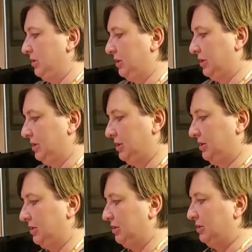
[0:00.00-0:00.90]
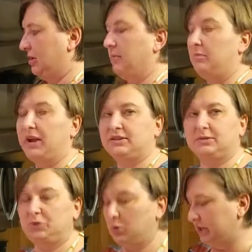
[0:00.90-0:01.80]
gonna make
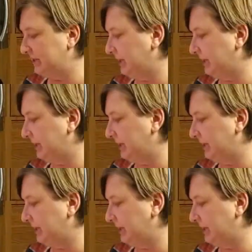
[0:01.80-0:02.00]
some noise